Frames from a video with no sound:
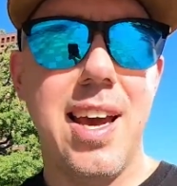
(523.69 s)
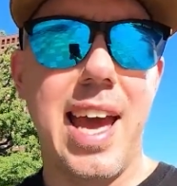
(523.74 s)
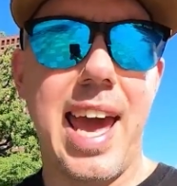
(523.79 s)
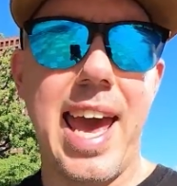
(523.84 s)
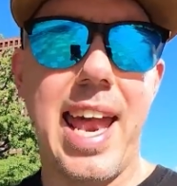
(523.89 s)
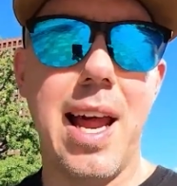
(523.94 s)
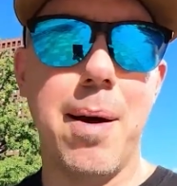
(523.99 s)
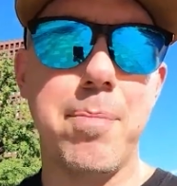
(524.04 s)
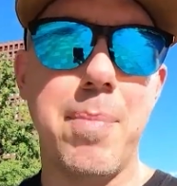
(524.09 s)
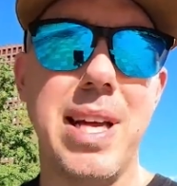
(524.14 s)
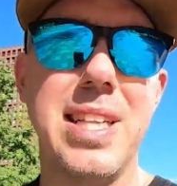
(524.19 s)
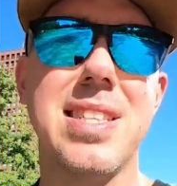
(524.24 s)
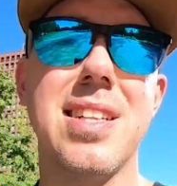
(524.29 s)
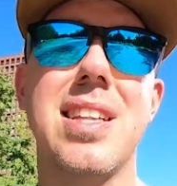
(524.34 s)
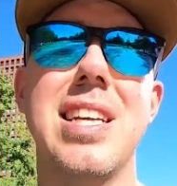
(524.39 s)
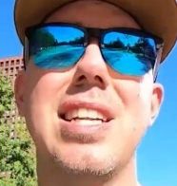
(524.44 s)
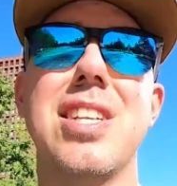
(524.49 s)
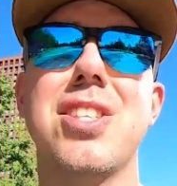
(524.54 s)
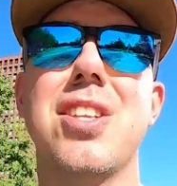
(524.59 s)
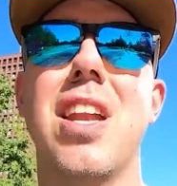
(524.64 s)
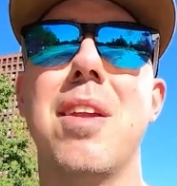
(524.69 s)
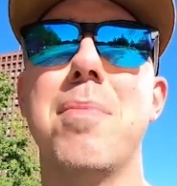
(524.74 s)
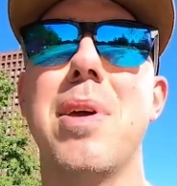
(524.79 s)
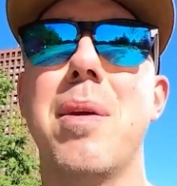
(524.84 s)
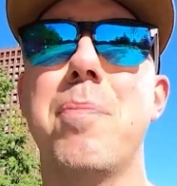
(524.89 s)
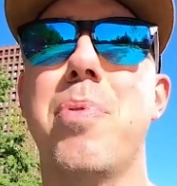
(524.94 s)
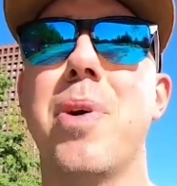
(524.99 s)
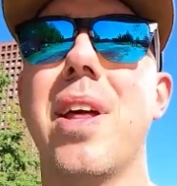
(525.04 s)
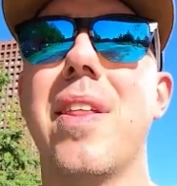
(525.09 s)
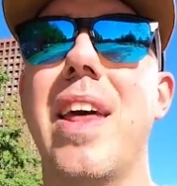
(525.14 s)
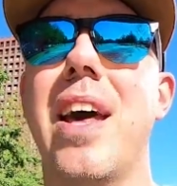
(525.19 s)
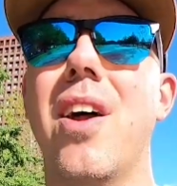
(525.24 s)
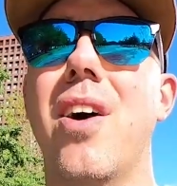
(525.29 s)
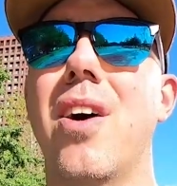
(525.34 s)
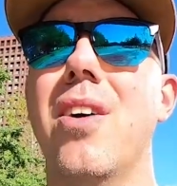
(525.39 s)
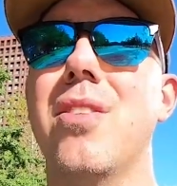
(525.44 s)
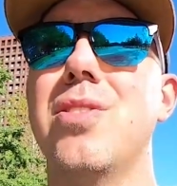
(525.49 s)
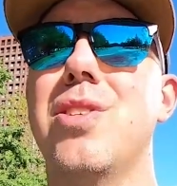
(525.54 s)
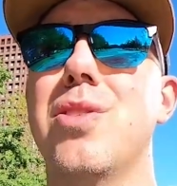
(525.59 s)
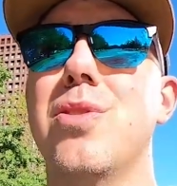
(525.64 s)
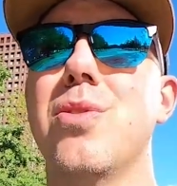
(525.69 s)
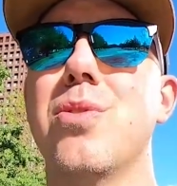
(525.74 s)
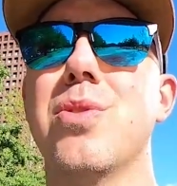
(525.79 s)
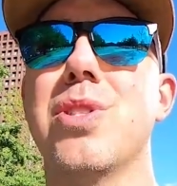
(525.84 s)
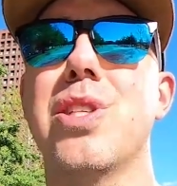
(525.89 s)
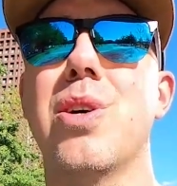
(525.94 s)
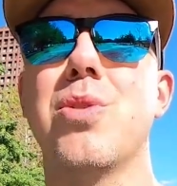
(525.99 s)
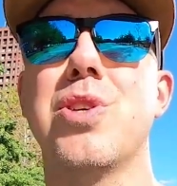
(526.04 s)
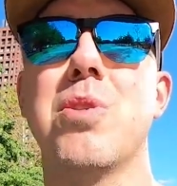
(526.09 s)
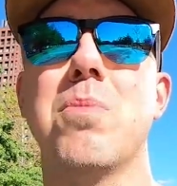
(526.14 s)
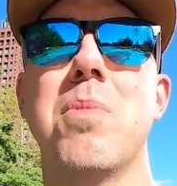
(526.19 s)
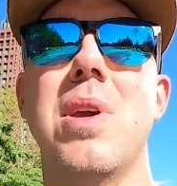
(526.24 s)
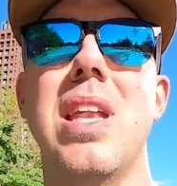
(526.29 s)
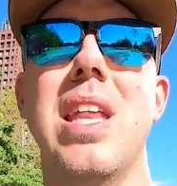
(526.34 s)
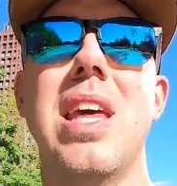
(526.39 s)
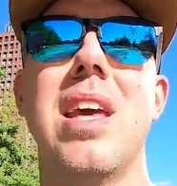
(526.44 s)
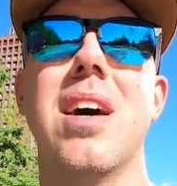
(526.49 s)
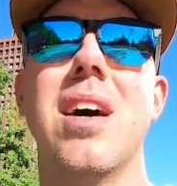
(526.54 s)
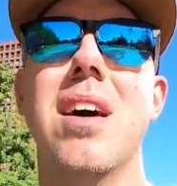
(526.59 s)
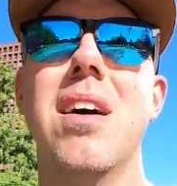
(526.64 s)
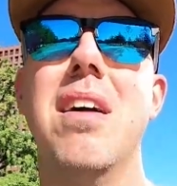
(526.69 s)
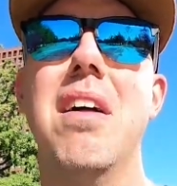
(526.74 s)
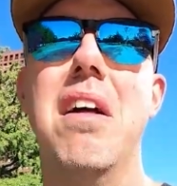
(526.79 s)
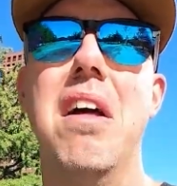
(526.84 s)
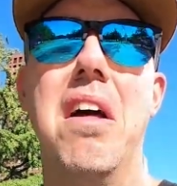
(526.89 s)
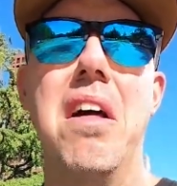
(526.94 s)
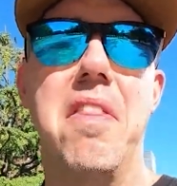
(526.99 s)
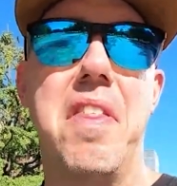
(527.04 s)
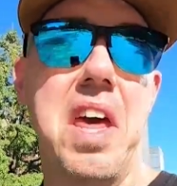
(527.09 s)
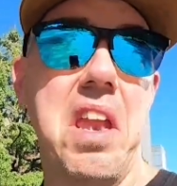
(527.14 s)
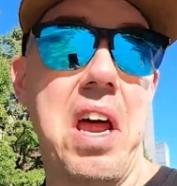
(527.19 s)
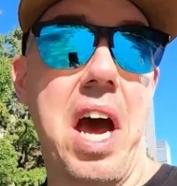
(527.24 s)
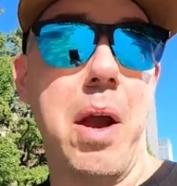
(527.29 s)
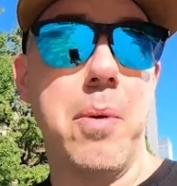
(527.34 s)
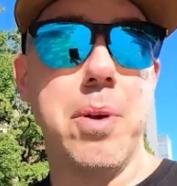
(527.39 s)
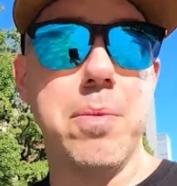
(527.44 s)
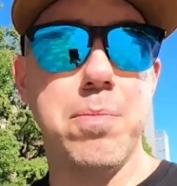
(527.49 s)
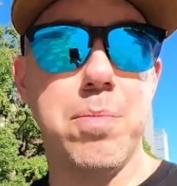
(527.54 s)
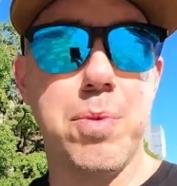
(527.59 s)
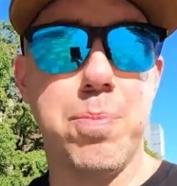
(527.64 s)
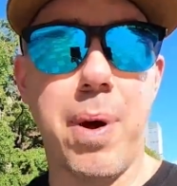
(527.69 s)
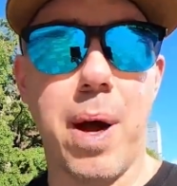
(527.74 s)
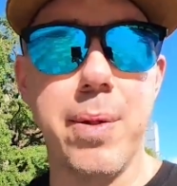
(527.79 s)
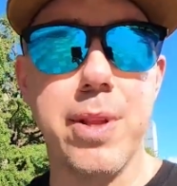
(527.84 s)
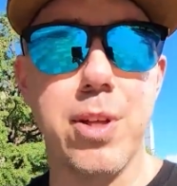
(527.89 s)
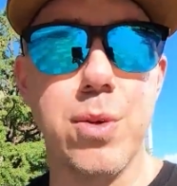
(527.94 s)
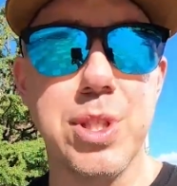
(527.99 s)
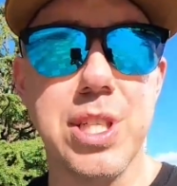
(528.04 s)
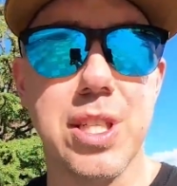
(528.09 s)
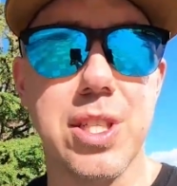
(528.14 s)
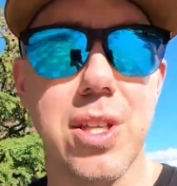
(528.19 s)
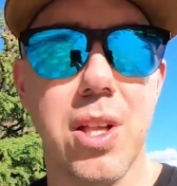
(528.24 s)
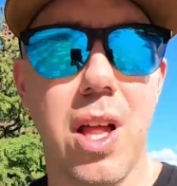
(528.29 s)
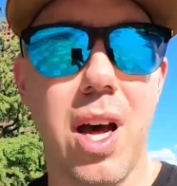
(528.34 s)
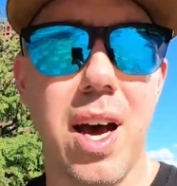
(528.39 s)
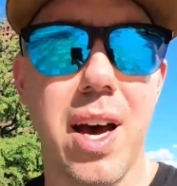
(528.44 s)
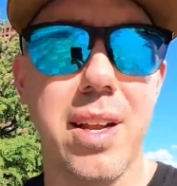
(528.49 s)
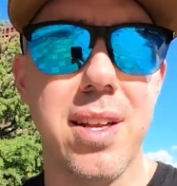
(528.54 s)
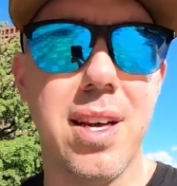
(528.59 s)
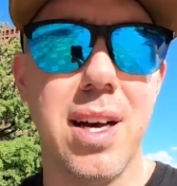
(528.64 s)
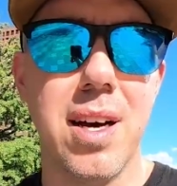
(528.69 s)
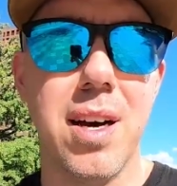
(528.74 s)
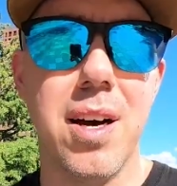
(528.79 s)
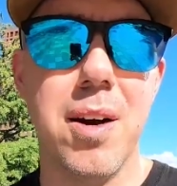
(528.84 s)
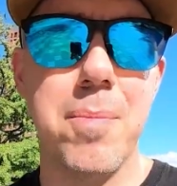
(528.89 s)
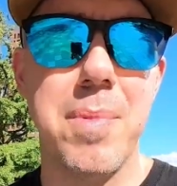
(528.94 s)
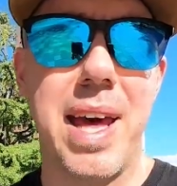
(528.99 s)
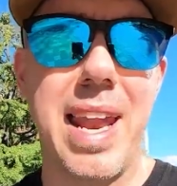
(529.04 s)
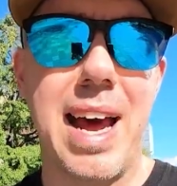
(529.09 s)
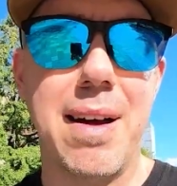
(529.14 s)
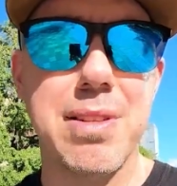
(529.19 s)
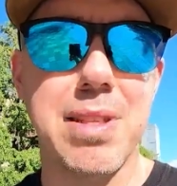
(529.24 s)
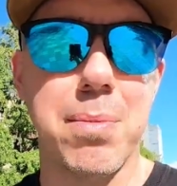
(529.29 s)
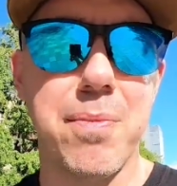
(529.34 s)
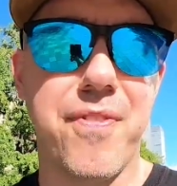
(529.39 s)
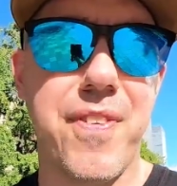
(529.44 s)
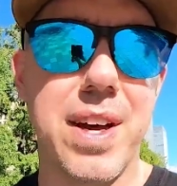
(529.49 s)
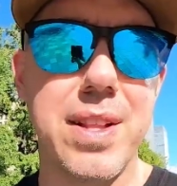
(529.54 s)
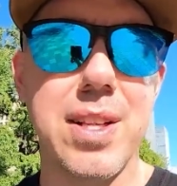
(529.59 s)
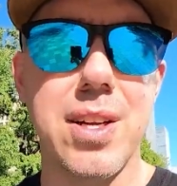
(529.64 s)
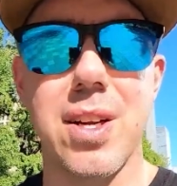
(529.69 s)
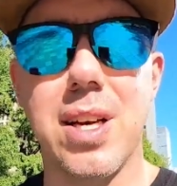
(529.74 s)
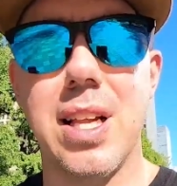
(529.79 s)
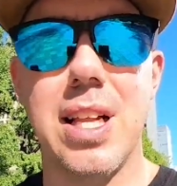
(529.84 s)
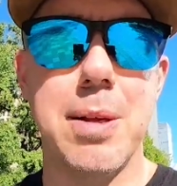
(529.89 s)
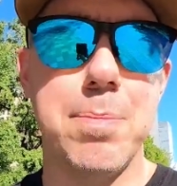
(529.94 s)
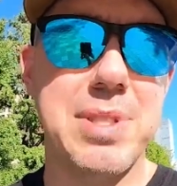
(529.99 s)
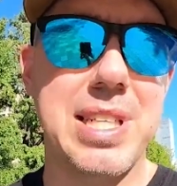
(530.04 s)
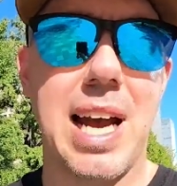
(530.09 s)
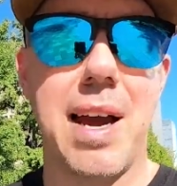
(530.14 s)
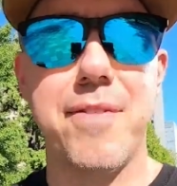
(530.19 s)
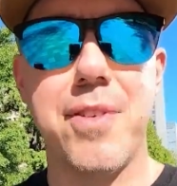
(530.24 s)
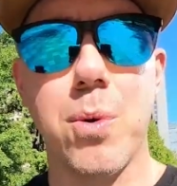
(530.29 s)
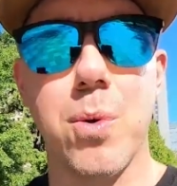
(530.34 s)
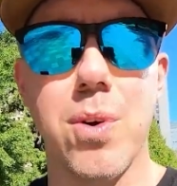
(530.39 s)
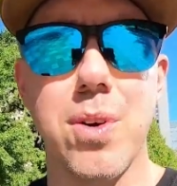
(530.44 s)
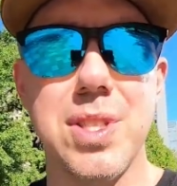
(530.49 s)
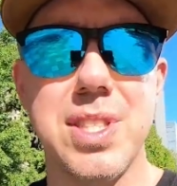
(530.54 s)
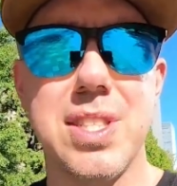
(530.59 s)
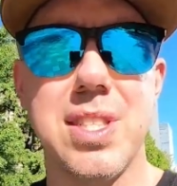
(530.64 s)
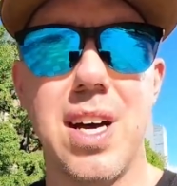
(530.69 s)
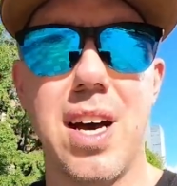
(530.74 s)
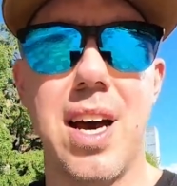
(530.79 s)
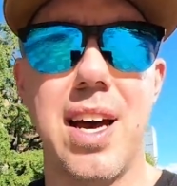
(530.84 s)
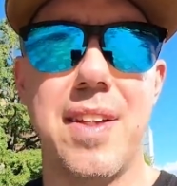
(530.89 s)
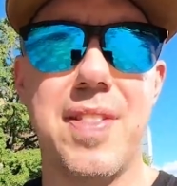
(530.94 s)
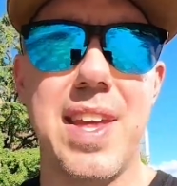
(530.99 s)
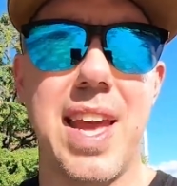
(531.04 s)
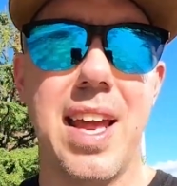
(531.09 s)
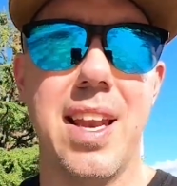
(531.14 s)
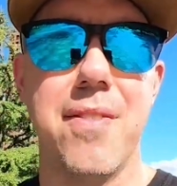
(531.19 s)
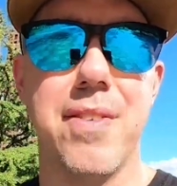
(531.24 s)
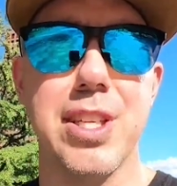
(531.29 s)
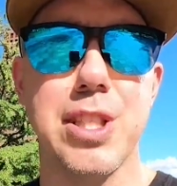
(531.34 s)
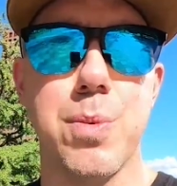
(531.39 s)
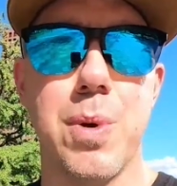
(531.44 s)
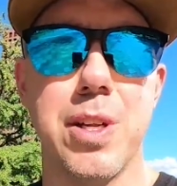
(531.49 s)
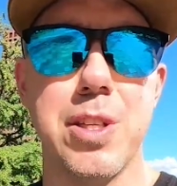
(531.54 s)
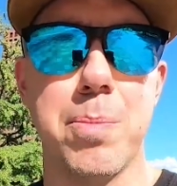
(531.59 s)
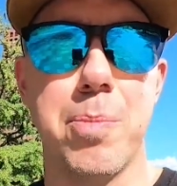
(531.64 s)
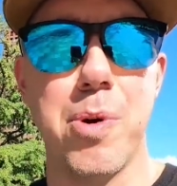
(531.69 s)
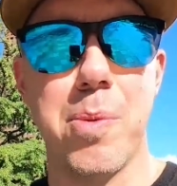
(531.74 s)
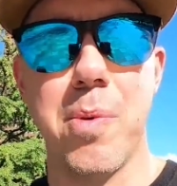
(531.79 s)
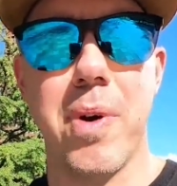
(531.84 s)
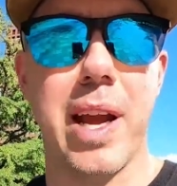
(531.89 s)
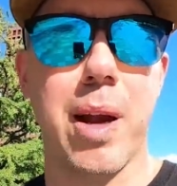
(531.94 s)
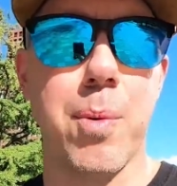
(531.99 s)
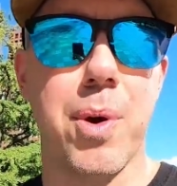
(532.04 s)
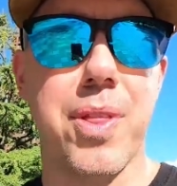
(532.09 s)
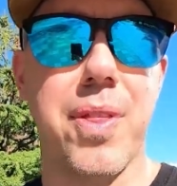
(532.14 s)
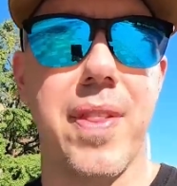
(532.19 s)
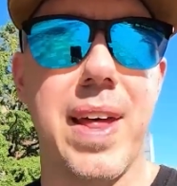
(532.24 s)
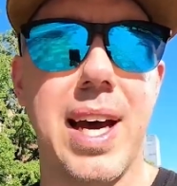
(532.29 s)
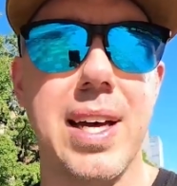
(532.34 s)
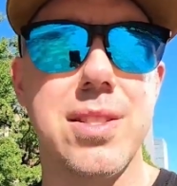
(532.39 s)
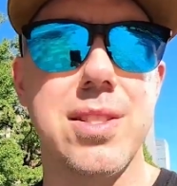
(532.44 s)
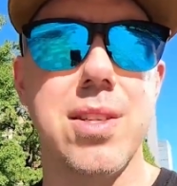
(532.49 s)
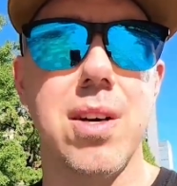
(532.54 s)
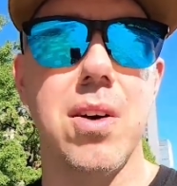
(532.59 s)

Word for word: and I'm basically just going to be putting that onto social media, then I would probably use this a lot, and have some fun little clips afterwards at the end of it as well to boomerang with that.